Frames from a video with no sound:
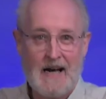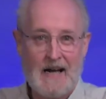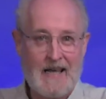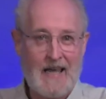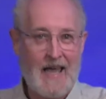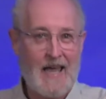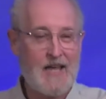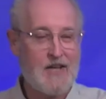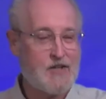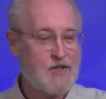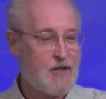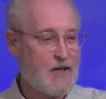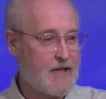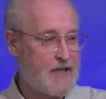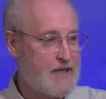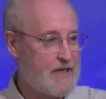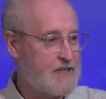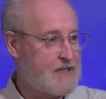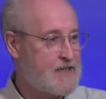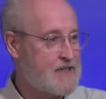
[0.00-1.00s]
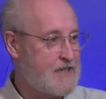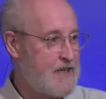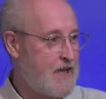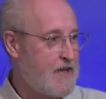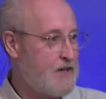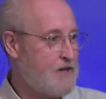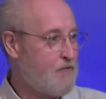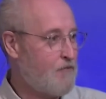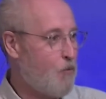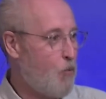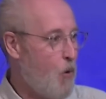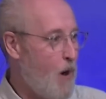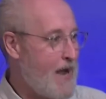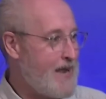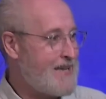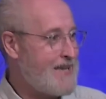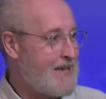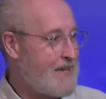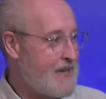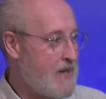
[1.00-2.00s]
occasionally, instead of
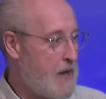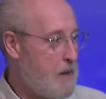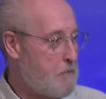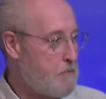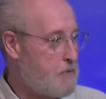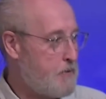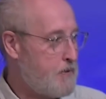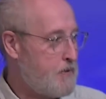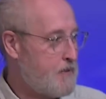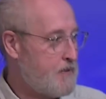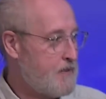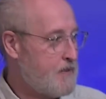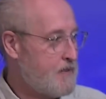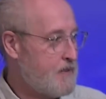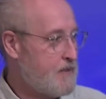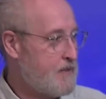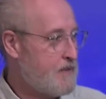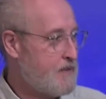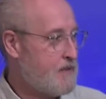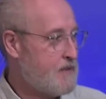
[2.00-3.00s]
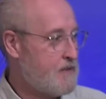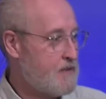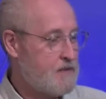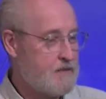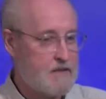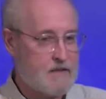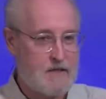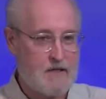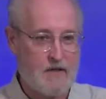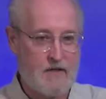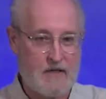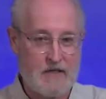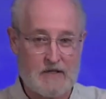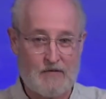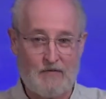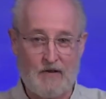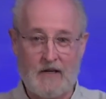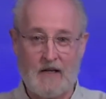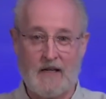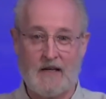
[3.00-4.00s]
waking up to
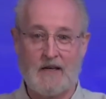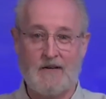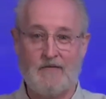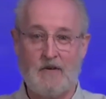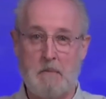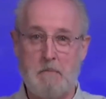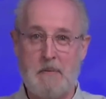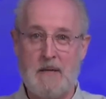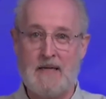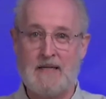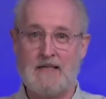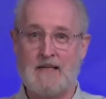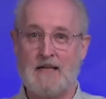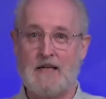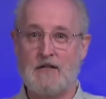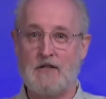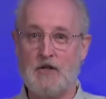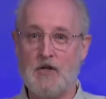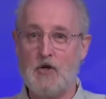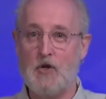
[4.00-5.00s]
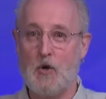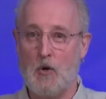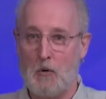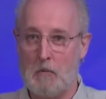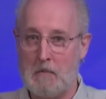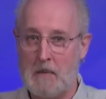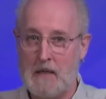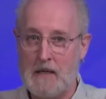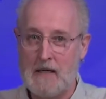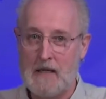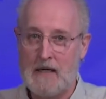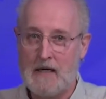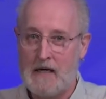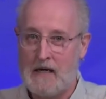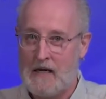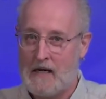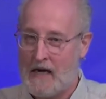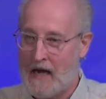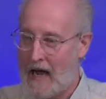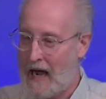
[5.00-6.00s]
this feeling of impending doom,
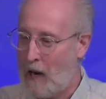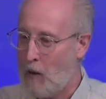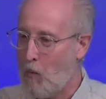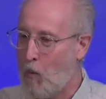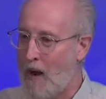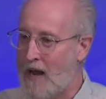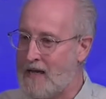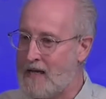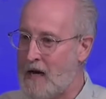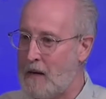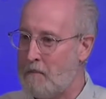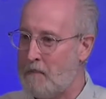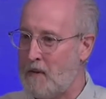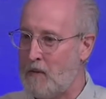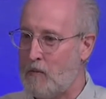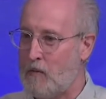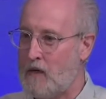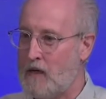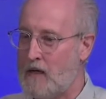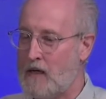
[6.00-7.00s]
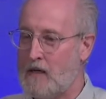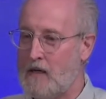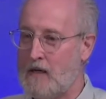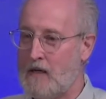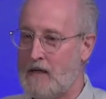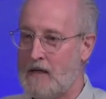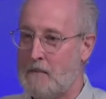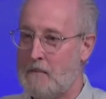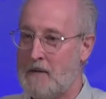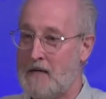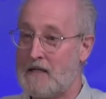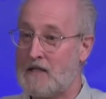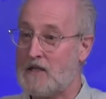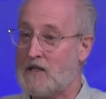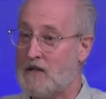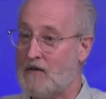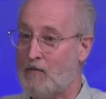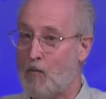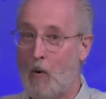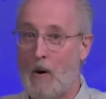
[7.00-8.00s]
I wake up in the
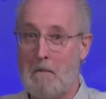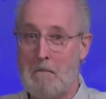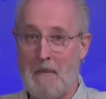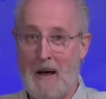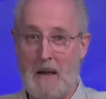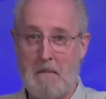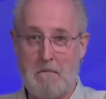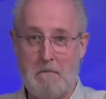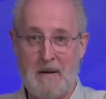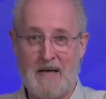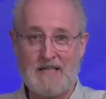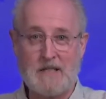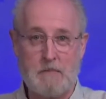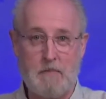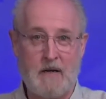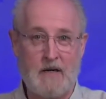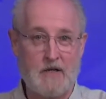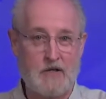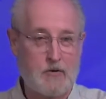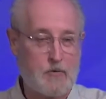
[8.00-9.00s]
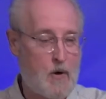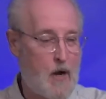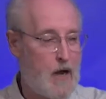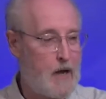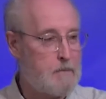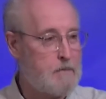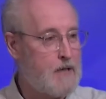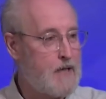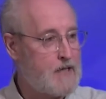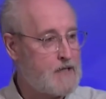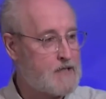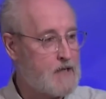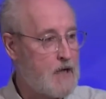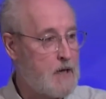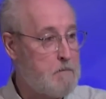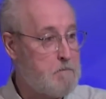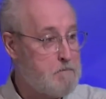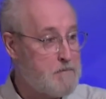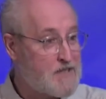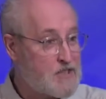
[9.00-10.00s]
midst of what might best be described as
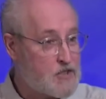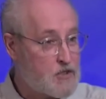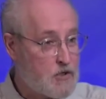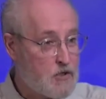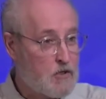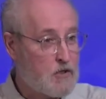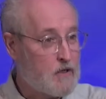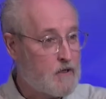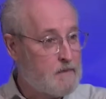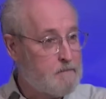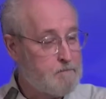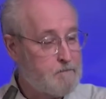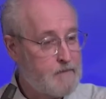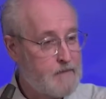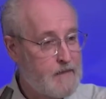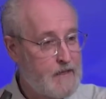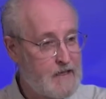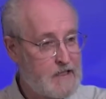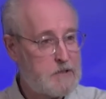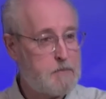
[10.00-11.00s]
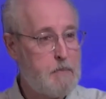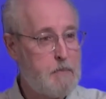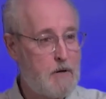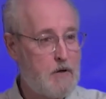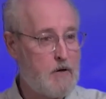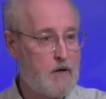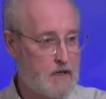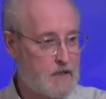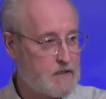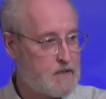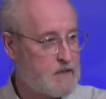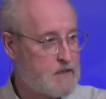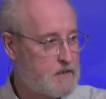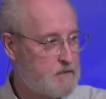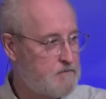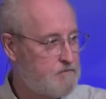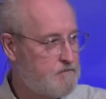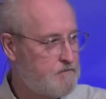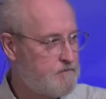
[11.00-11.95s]
a mystical experience.